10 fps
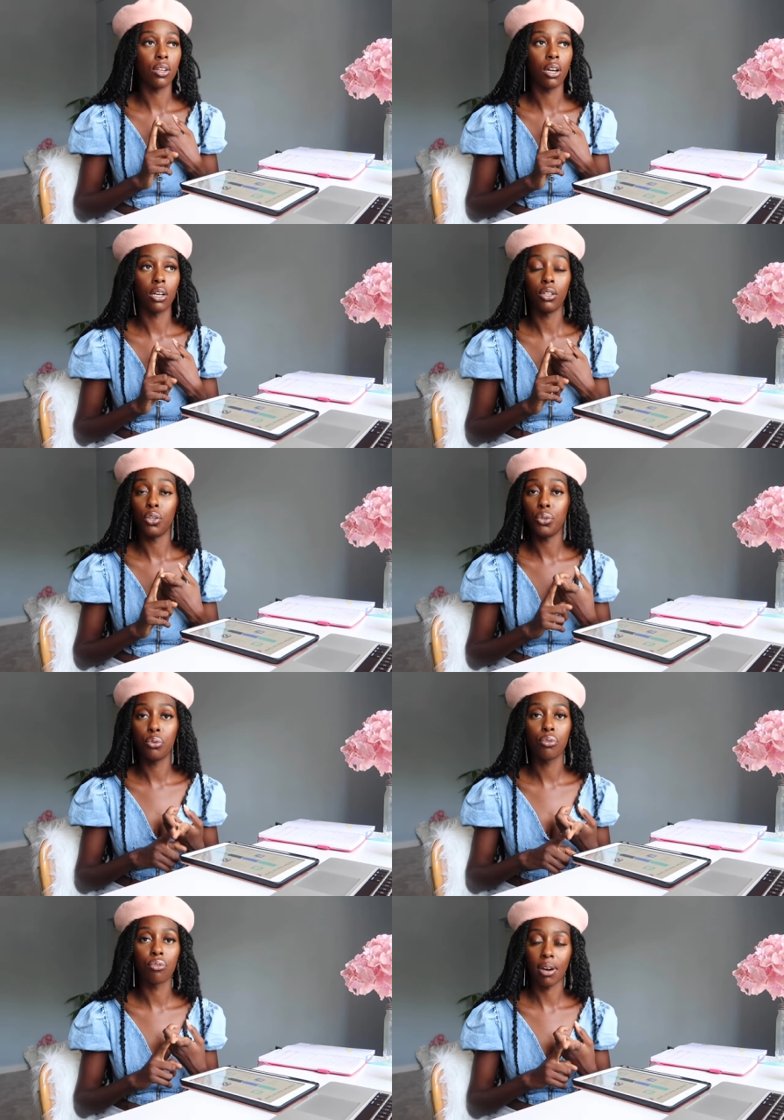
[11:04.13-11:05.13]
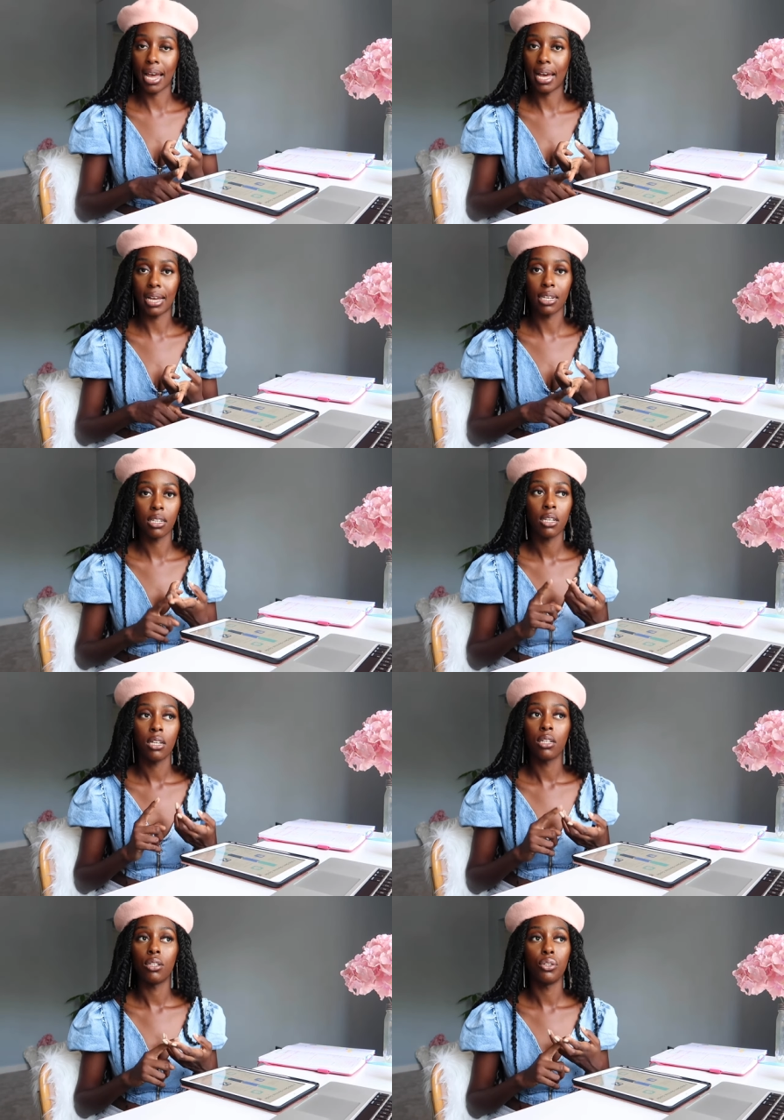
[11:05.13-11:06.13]
uh, new grad,
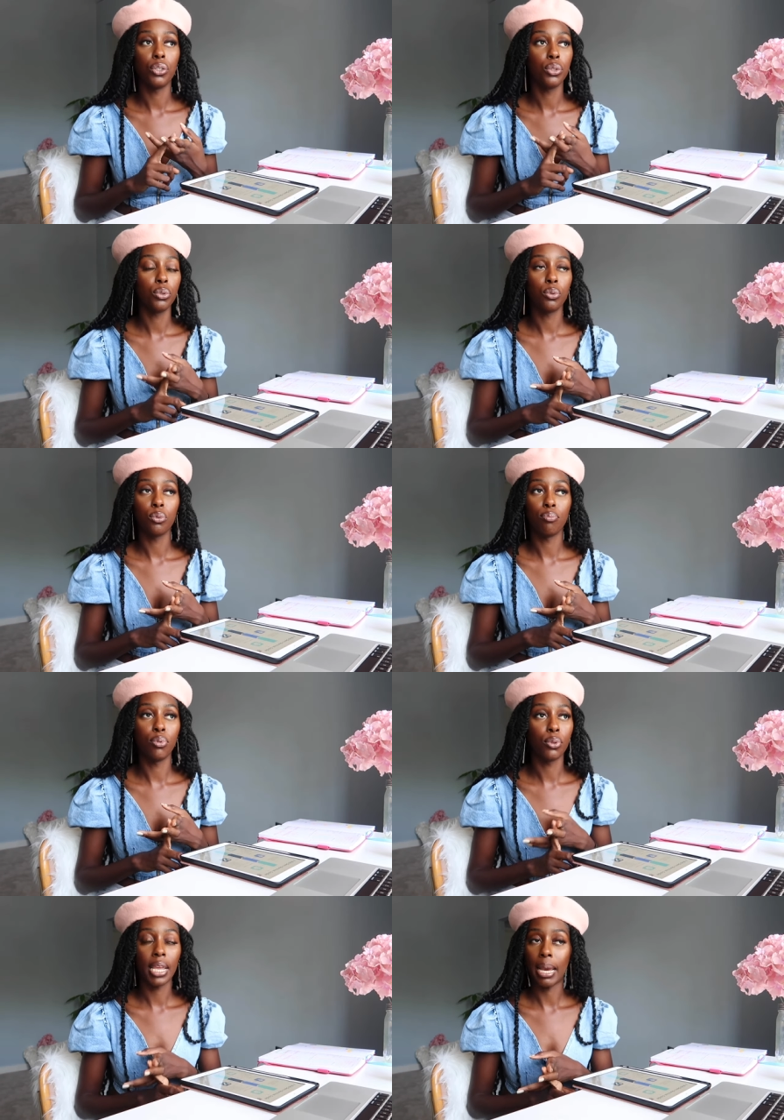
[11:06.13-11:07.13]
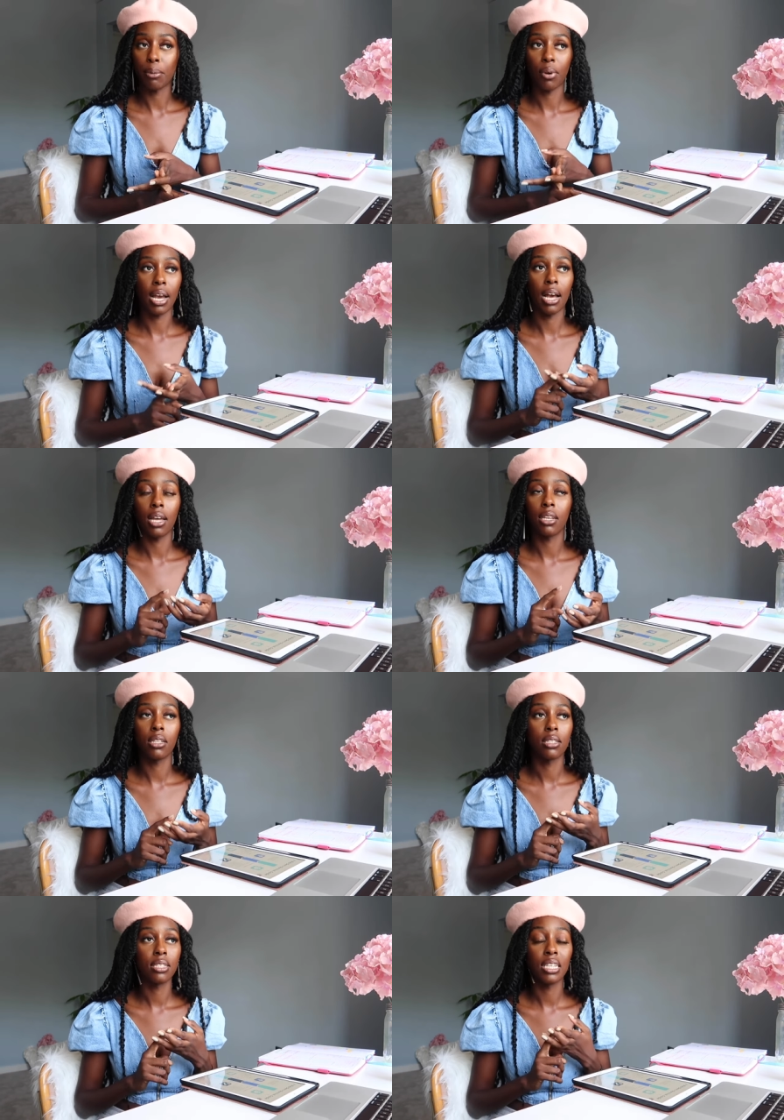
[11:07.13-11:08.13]
new bootcamp
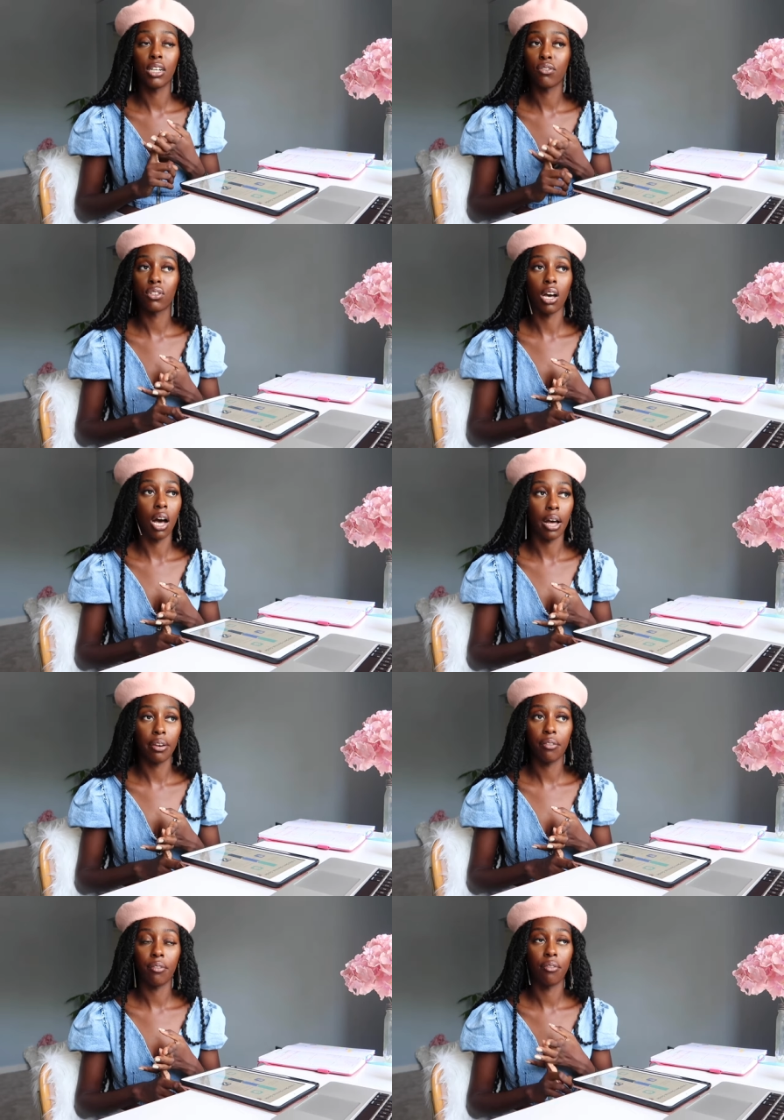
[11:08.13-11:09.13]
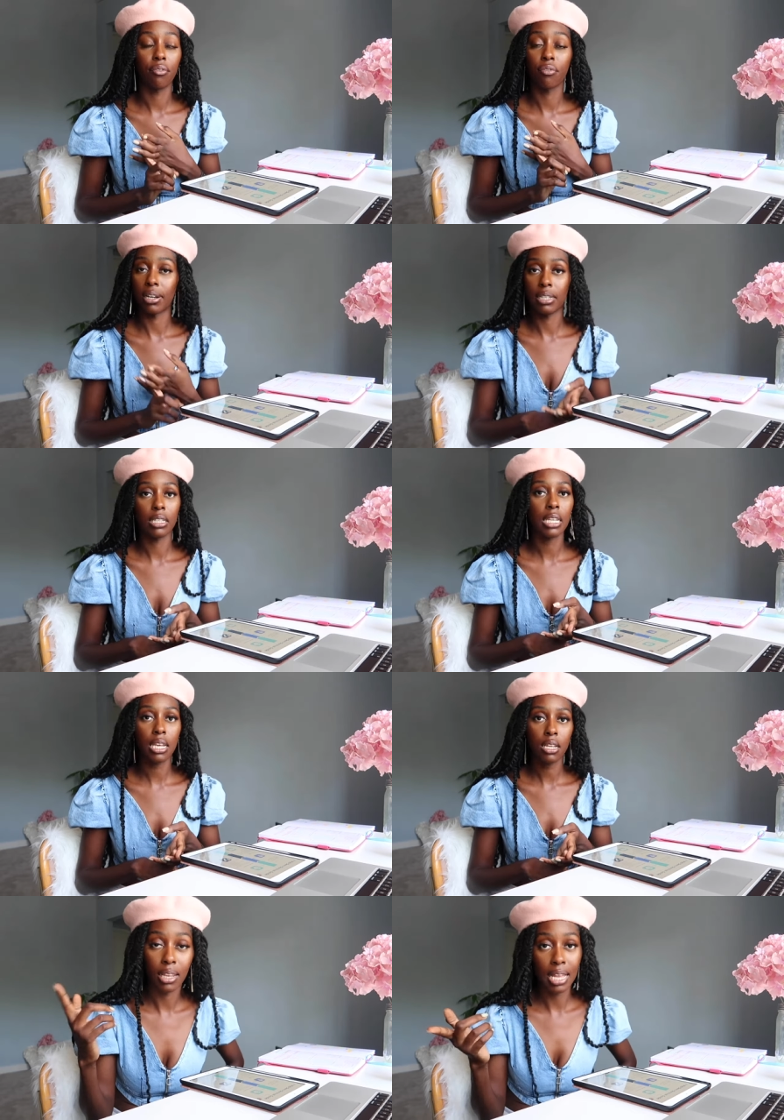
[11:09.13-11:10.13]
grad, self-taught, friendly.
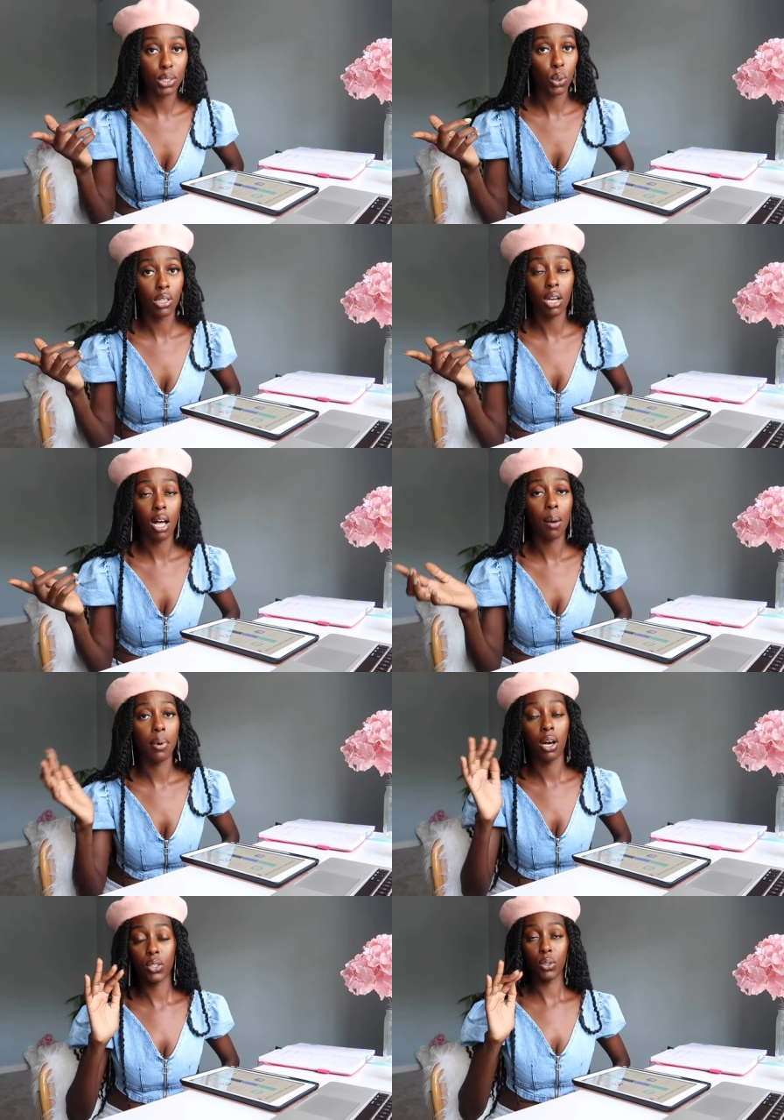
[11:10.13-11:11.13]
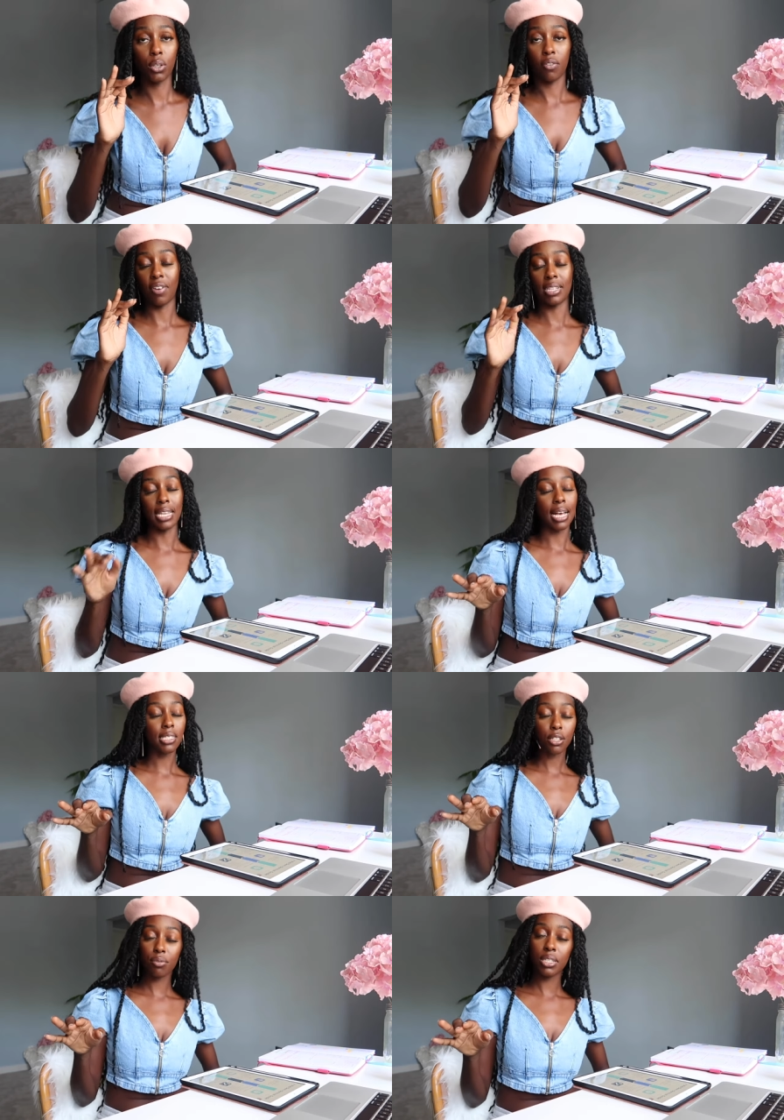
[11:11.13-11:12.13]
Glassdoor dot com, also a
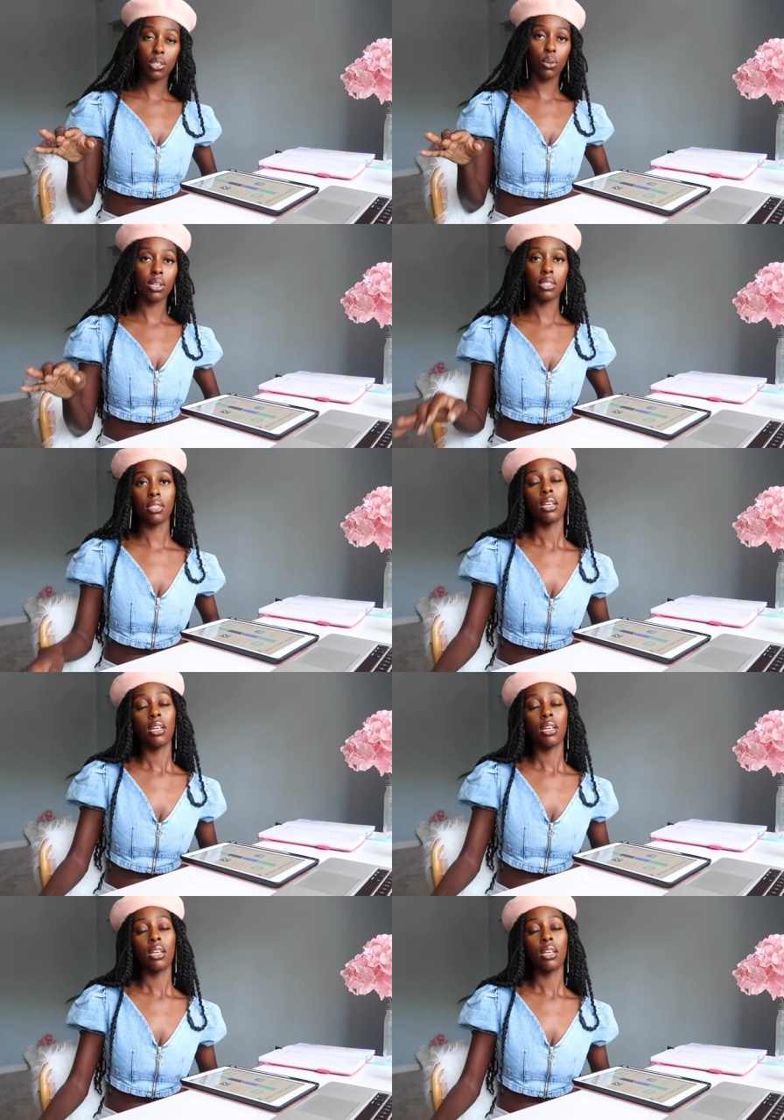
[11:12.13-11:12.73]
fantastic resource.